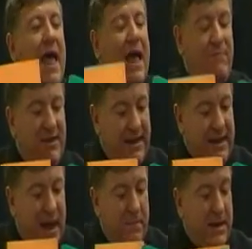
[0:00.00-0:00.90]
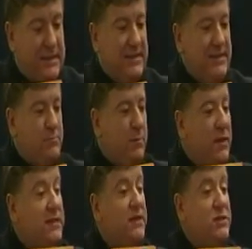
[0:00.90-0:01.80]
Everything in our meetings, when
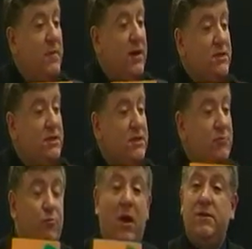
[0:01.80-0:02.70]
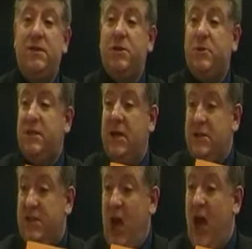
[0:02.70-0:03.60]
we're Toastmasters, runs to a
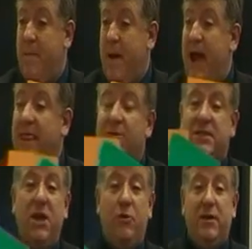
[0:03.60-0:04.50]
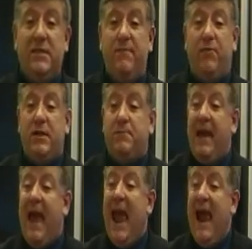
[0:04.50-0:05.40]
certain time, and there is no reason for it to
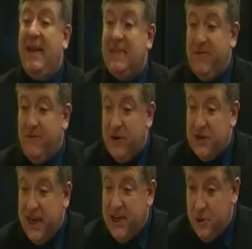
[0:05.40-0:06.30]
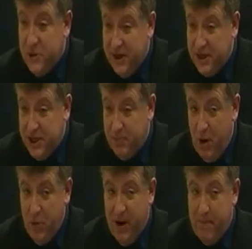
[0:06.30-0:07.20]
be any different in Youth Leadership
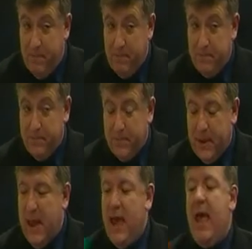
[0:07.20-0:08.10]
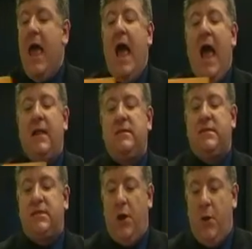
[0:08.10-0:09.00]
Programme. And
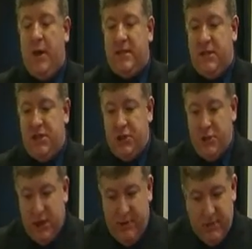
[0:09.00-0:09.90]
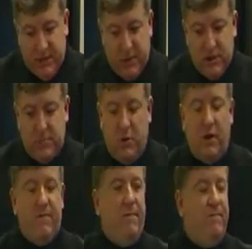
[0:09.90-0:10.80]
so it is usually
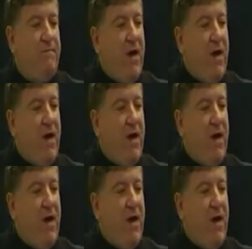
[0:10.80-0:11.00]
responsibility of the